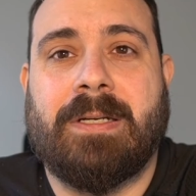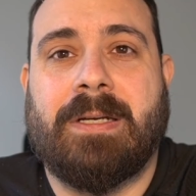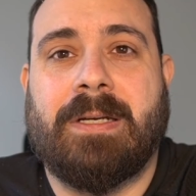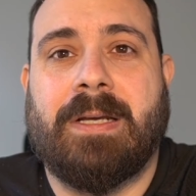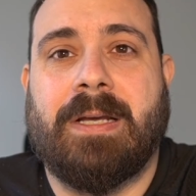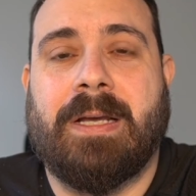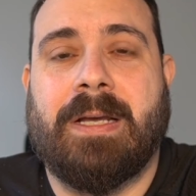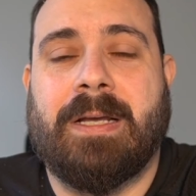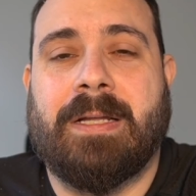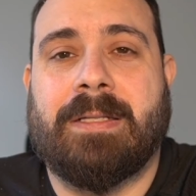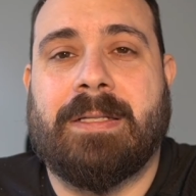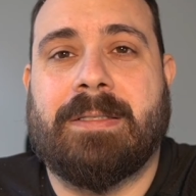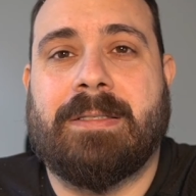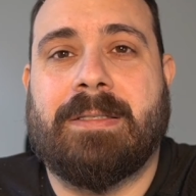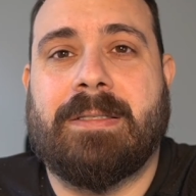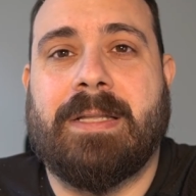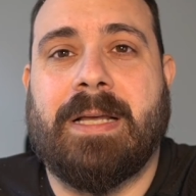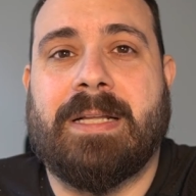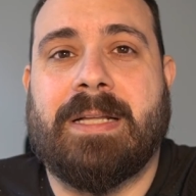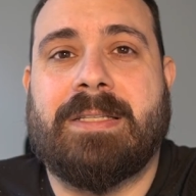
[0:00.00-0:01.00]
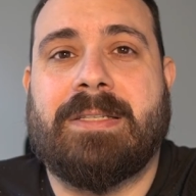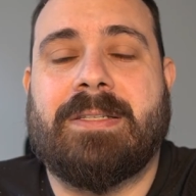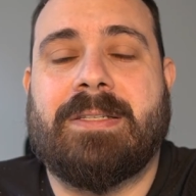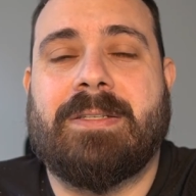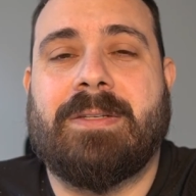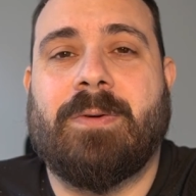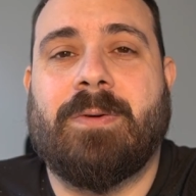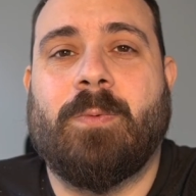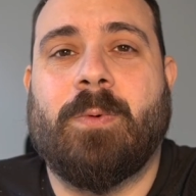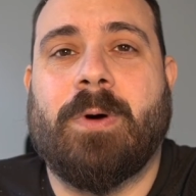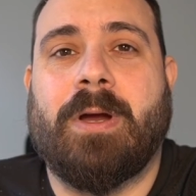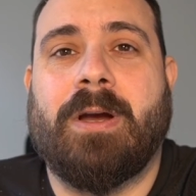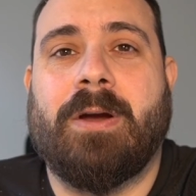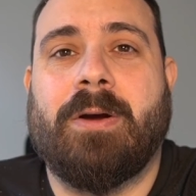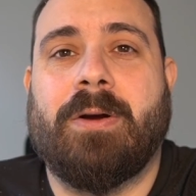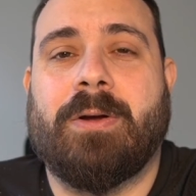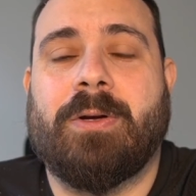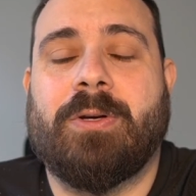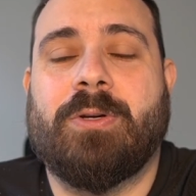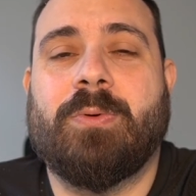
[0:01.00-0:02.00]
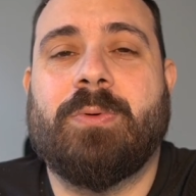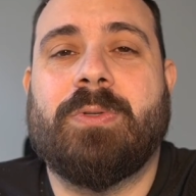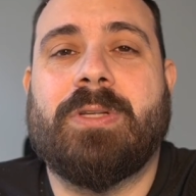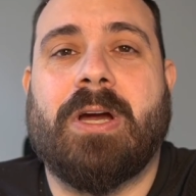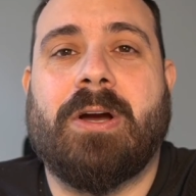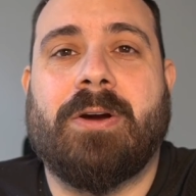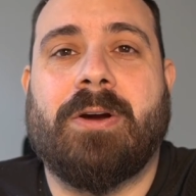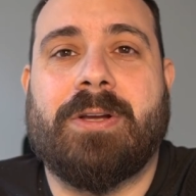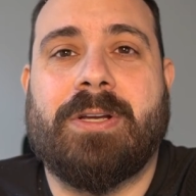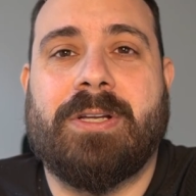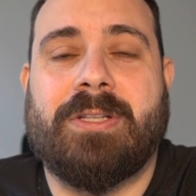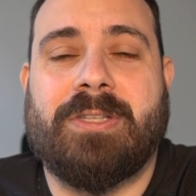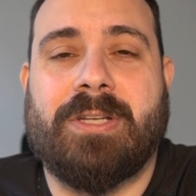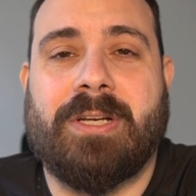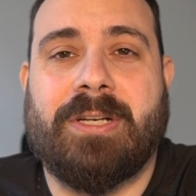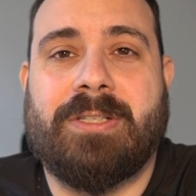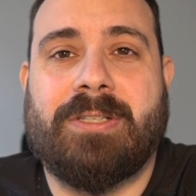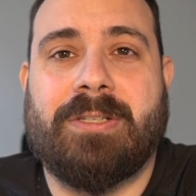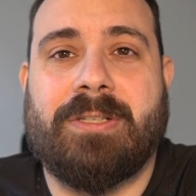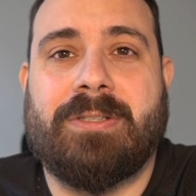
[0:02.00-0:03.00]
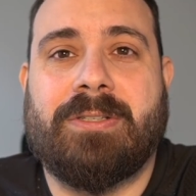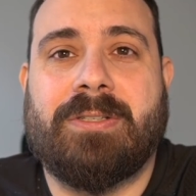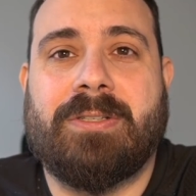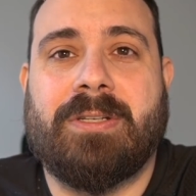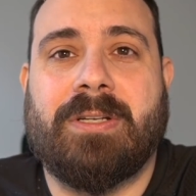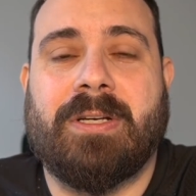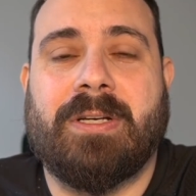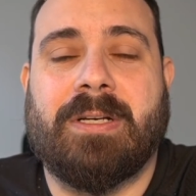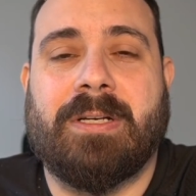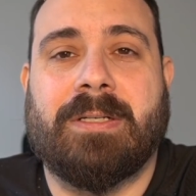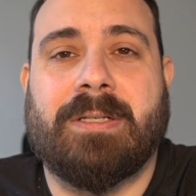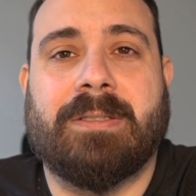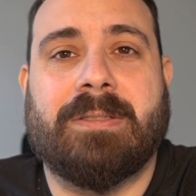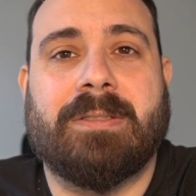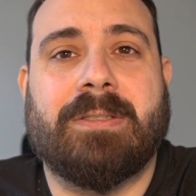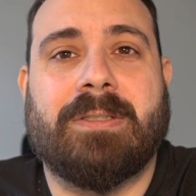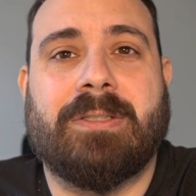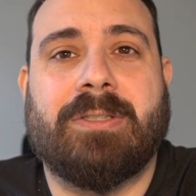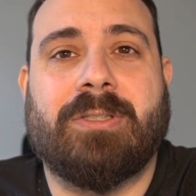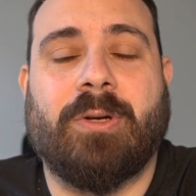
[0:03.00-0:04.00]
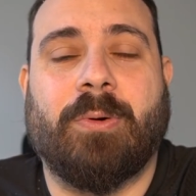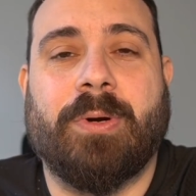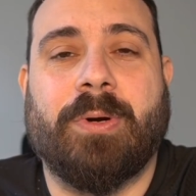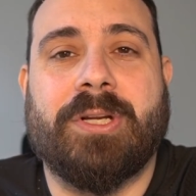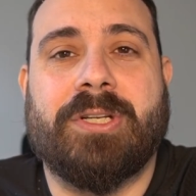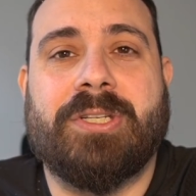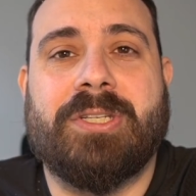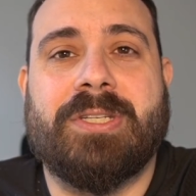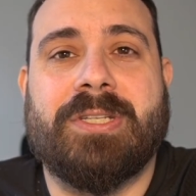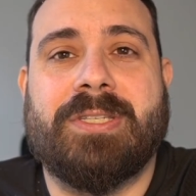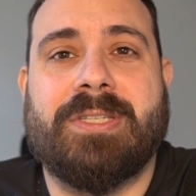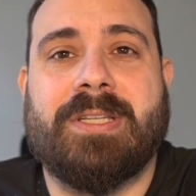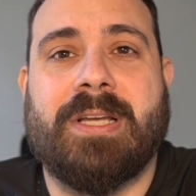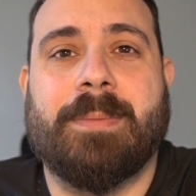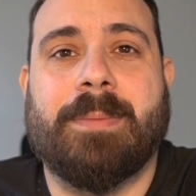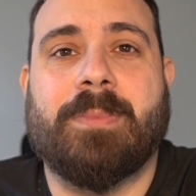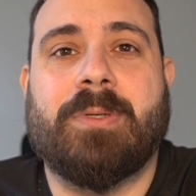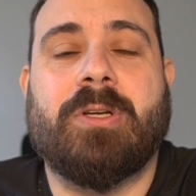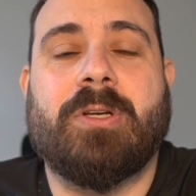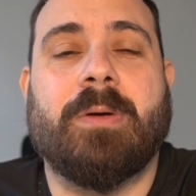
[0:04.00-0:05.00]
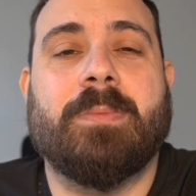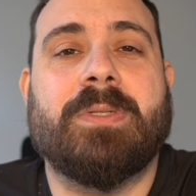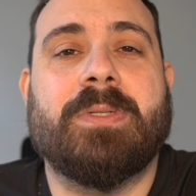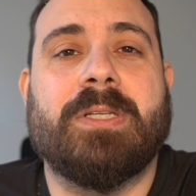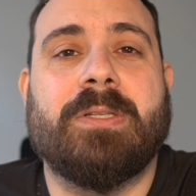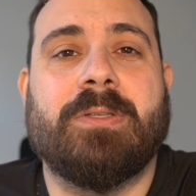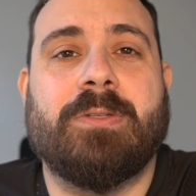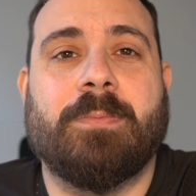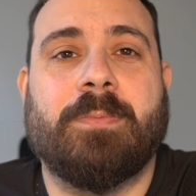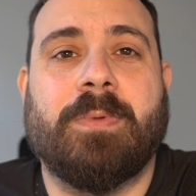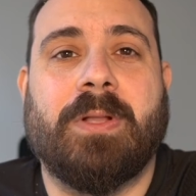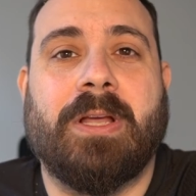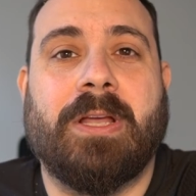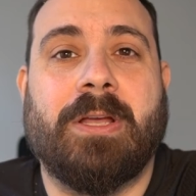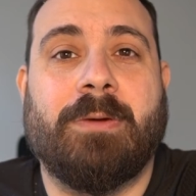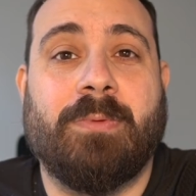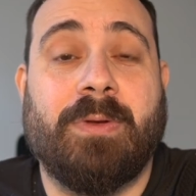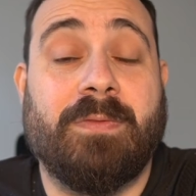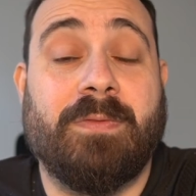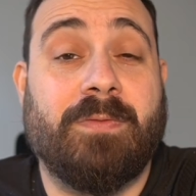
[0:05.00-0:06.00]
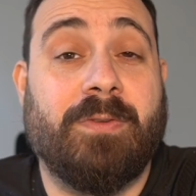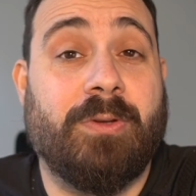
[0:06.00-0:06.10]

And that's where a good architected storage system comes into play with